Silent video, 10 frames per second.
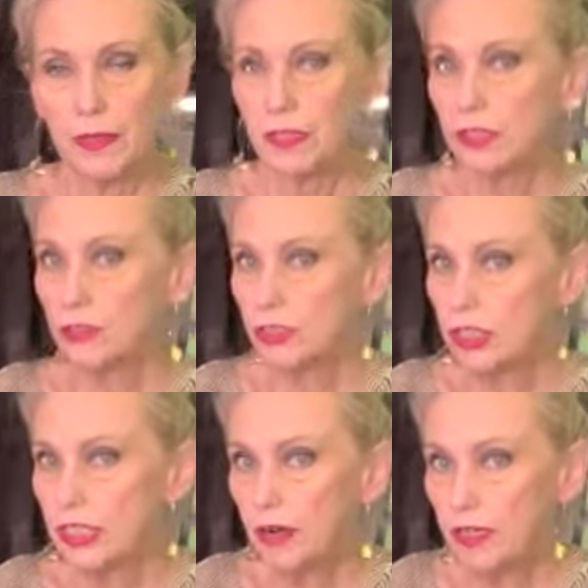So
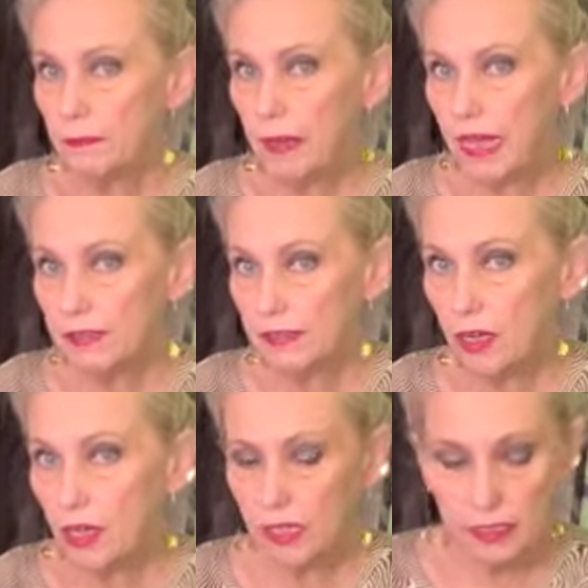she'd already passed
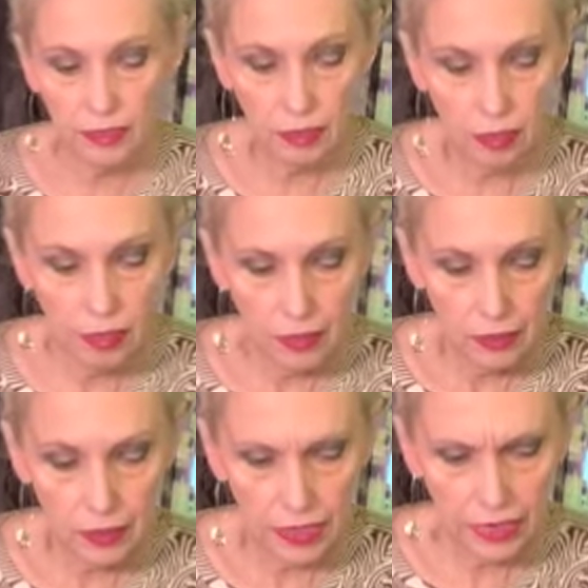on,
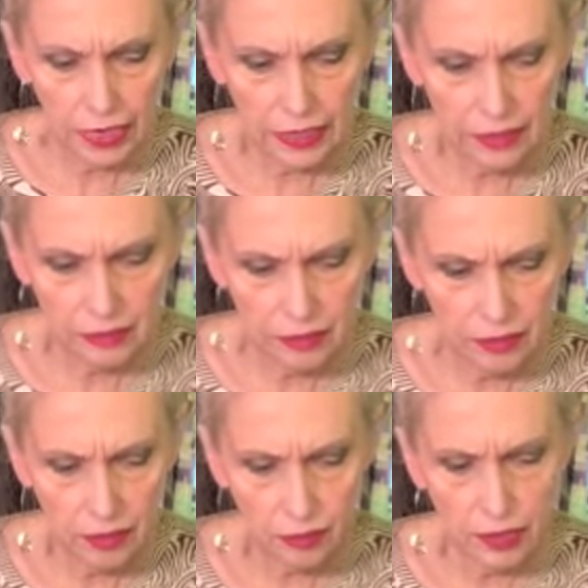like,
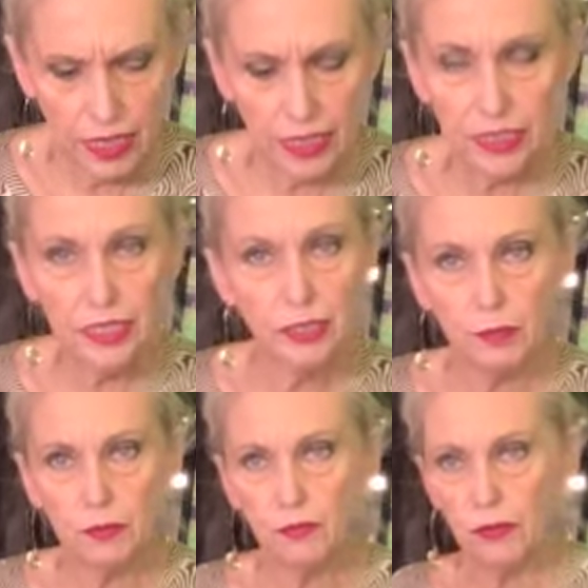you know, 10 years
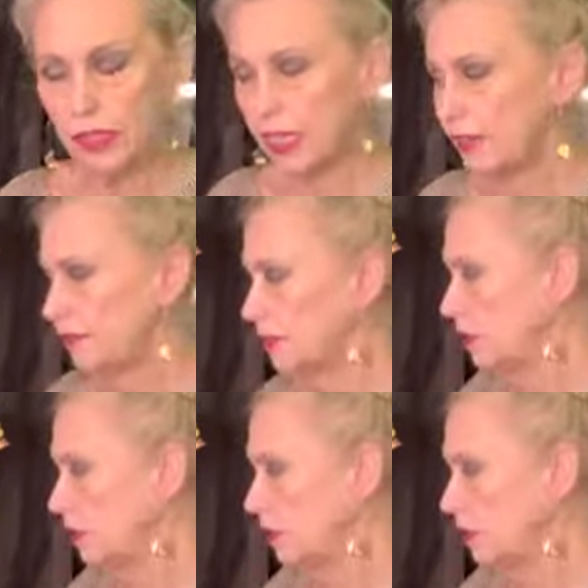before they even